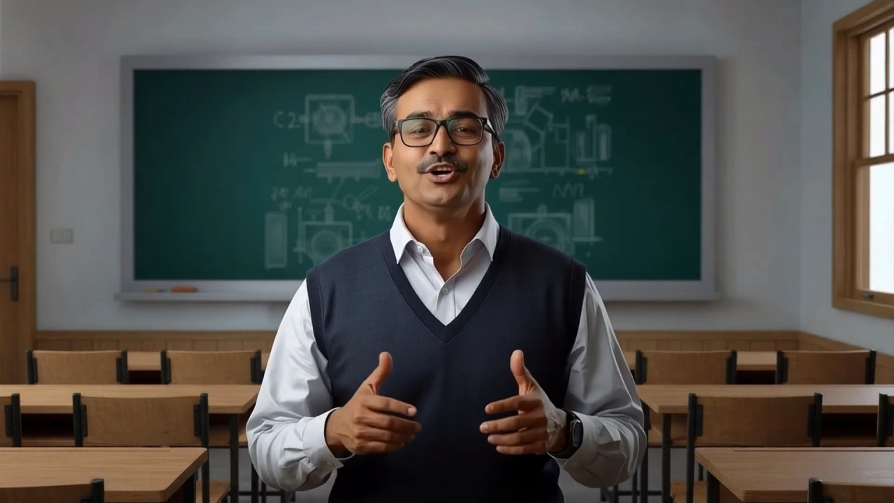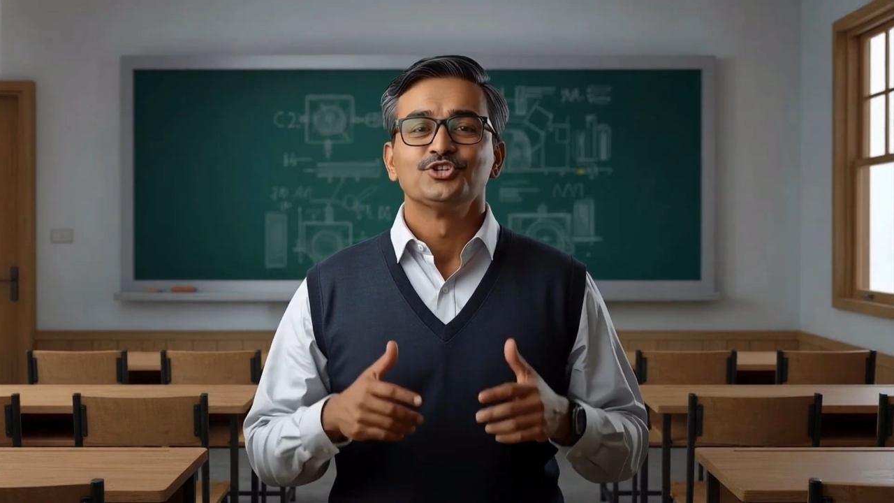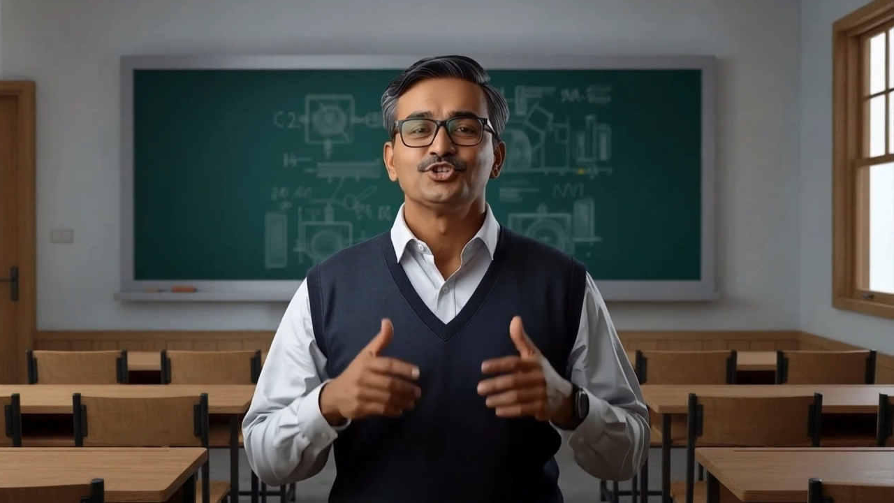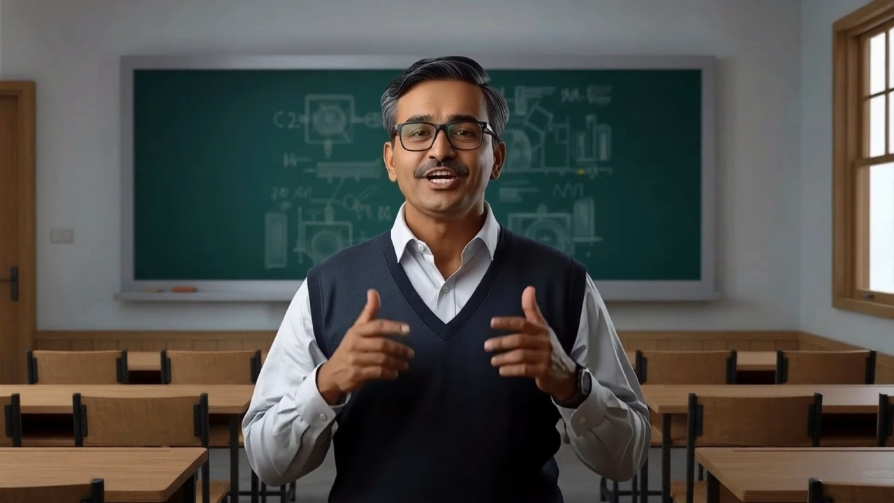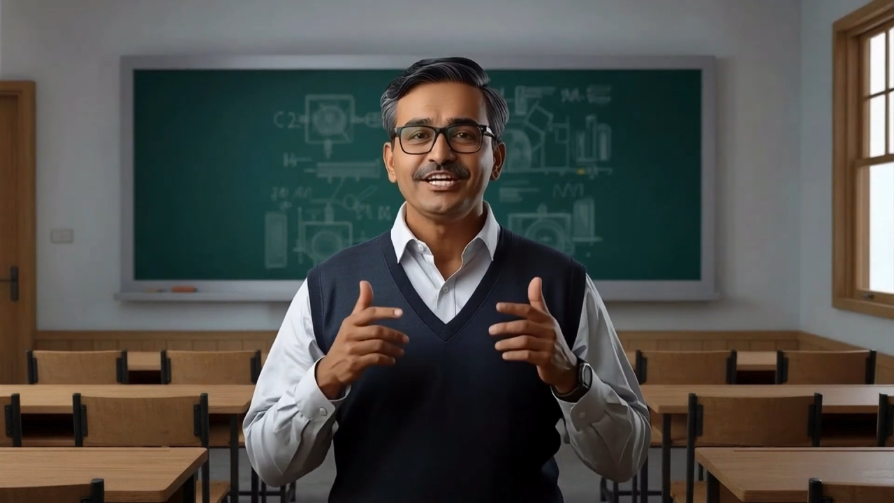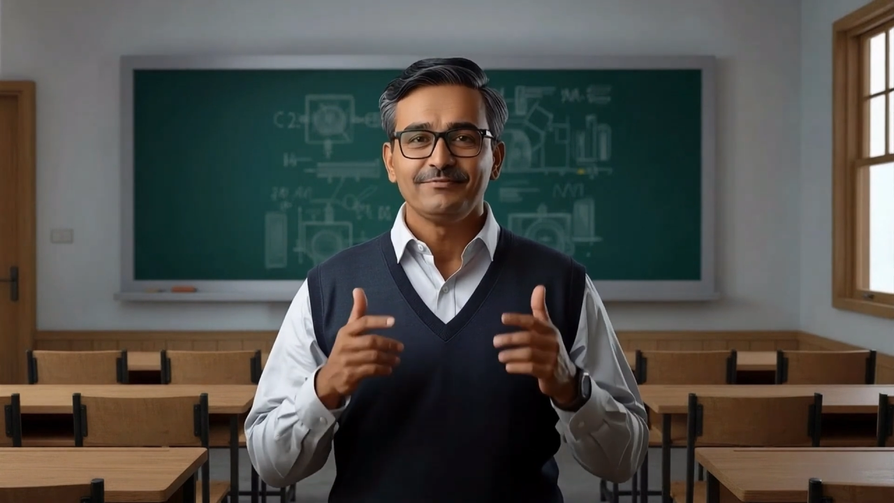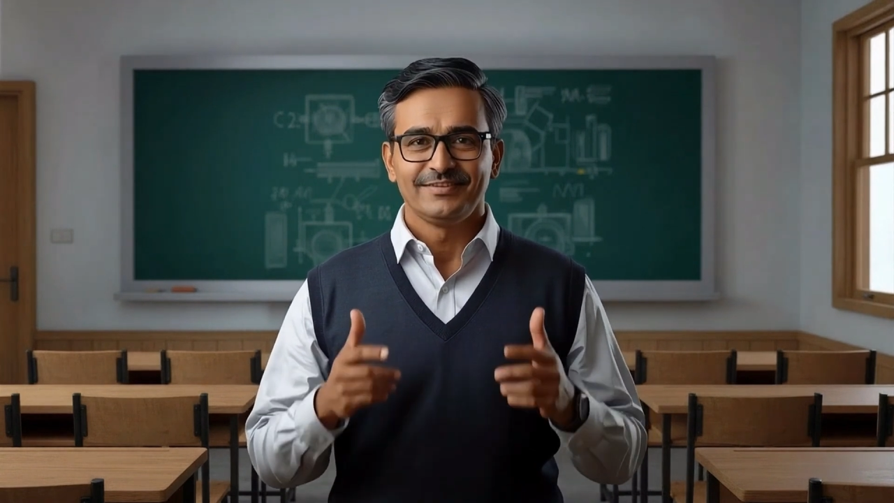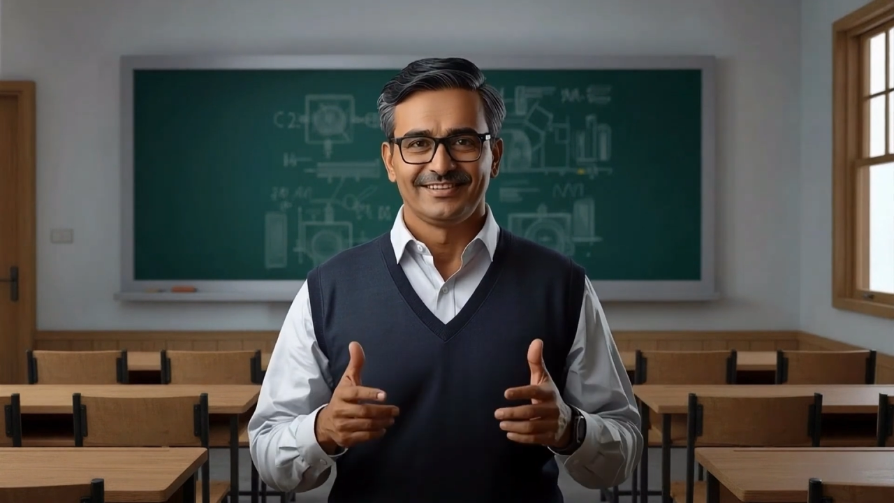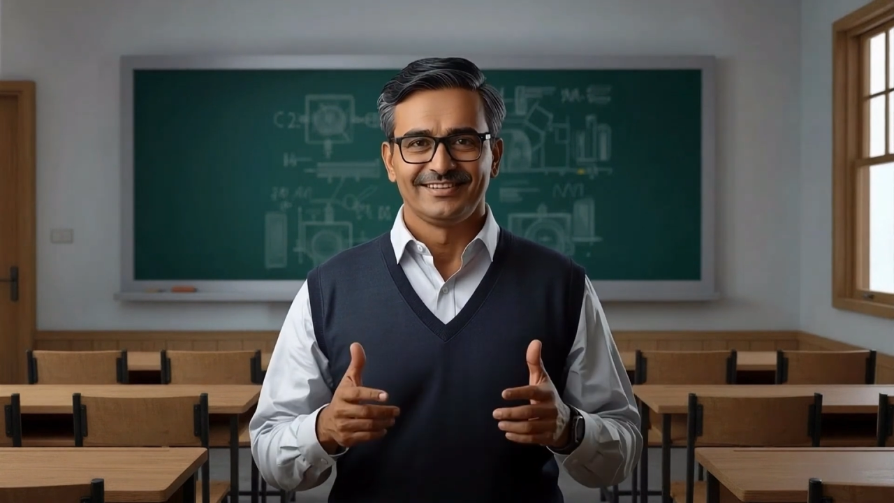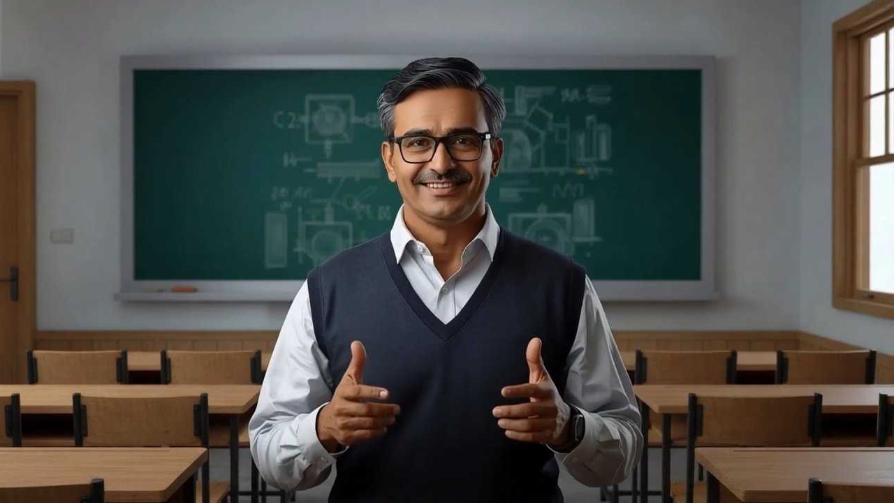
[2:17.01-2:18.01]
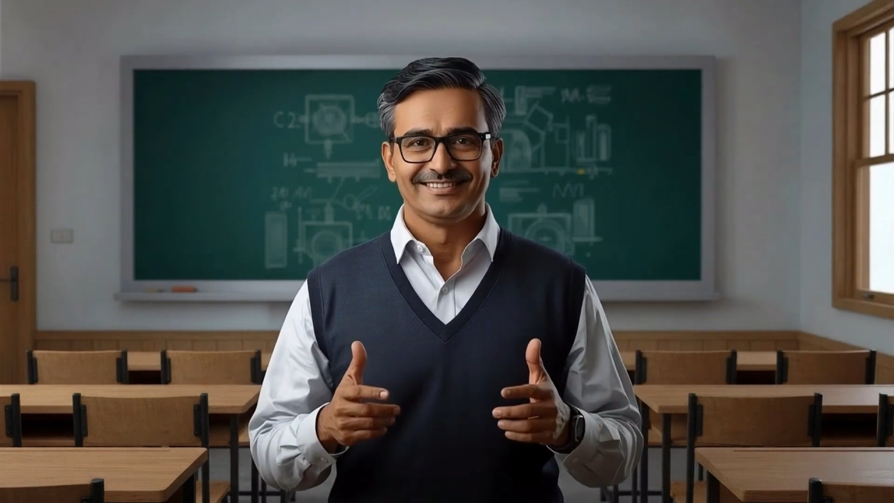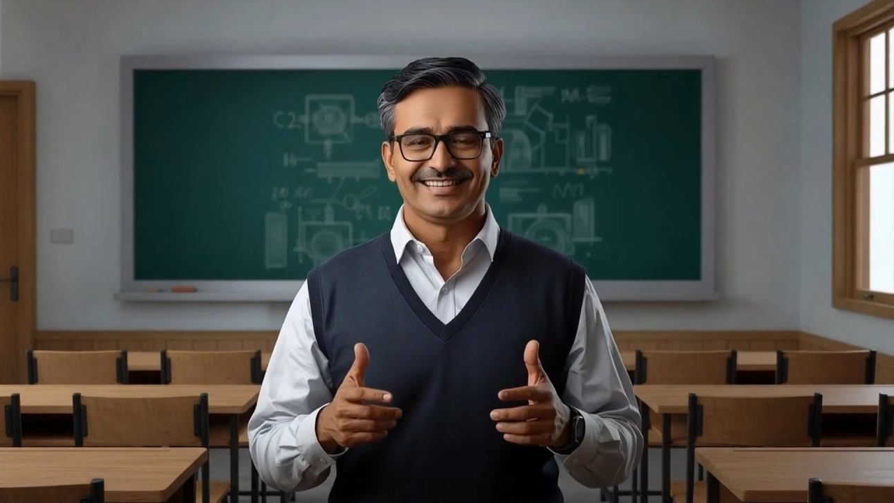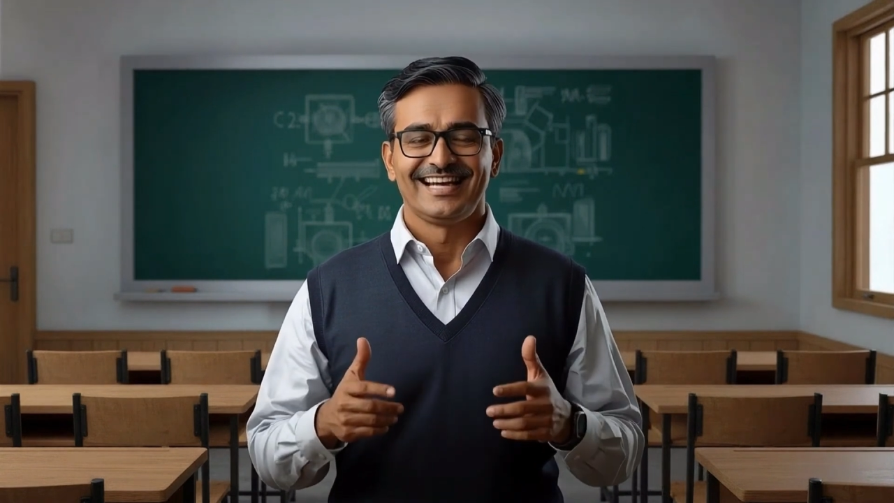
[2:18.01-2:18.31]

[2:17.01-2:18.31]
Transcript: share it with others,